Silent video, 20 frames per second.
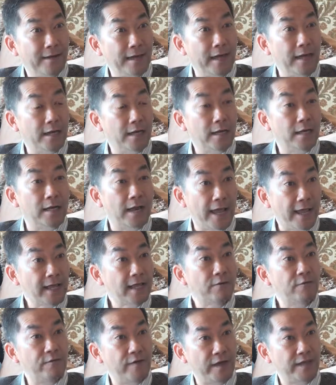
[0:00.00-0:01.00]
And then like
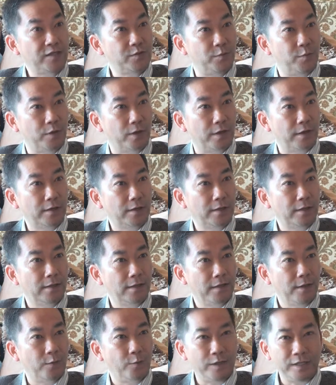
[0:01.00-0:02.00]
a Facebook,
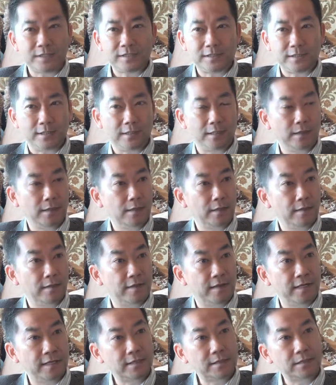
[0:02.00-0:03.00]
we see
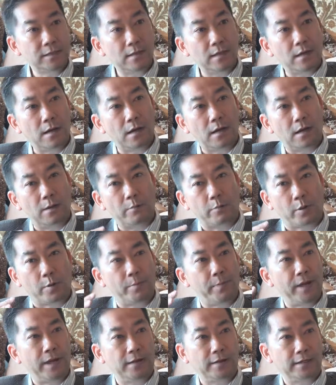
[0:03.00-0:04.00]
this
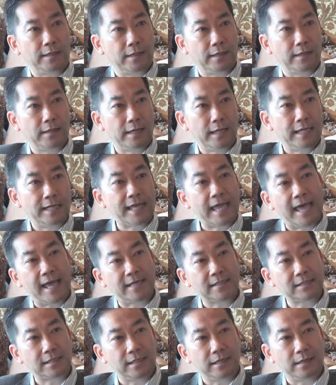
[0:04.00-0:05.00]
propelling and
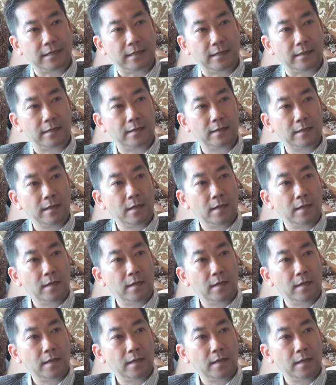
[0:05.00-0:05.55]
cascading